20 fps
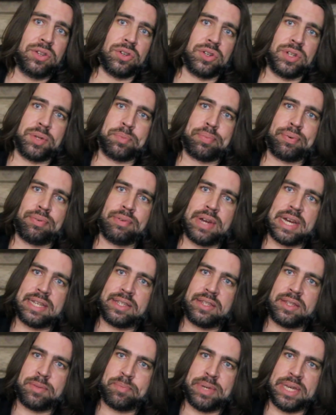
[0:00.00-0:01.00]
You'll
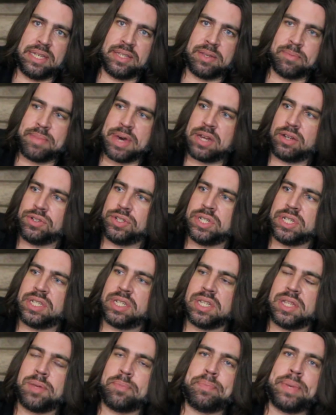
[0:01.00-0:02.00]
depress the piece of metal
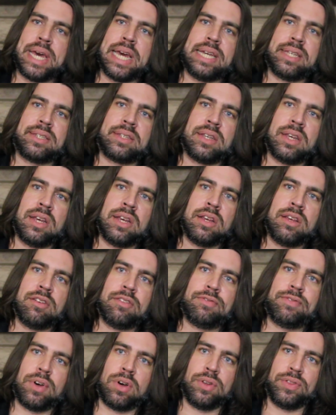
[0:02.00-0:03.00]
just at the base,
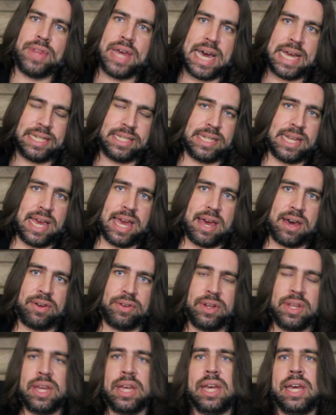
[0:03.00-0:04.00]
fold that down,